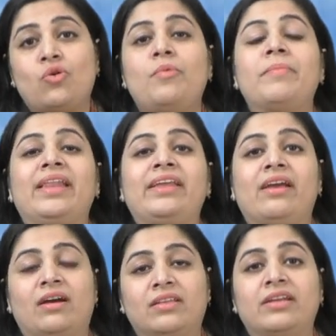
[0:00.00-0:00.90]
so
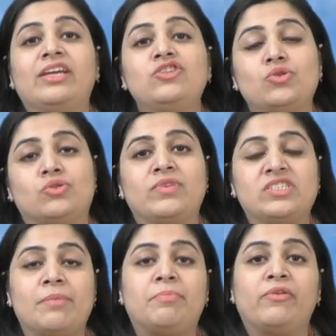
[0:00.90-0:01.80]
many other issues
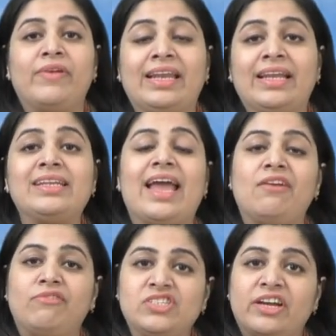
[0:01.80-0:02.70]
which are prevalent
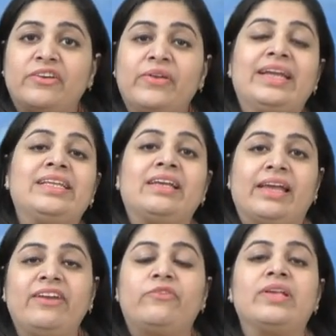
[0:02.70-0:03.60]
and which are
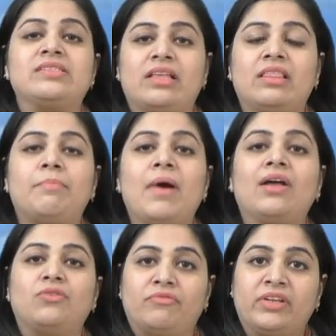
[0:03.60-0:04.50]
creating hindrance in the
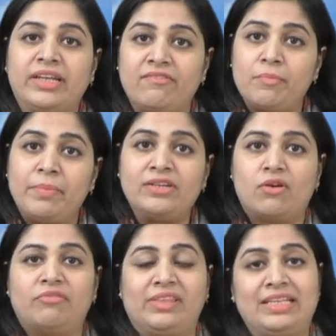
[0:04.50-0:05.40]
path of the
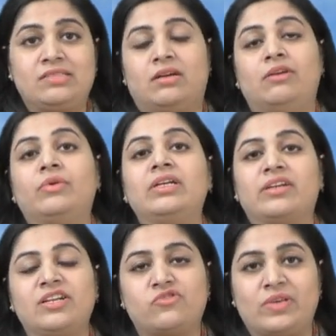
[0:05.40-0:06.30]
development of these third
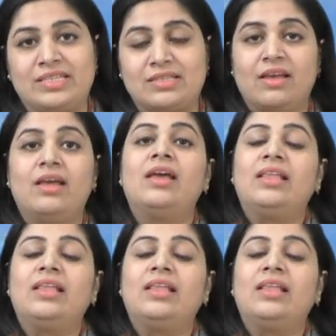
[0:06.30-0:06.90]
world countries.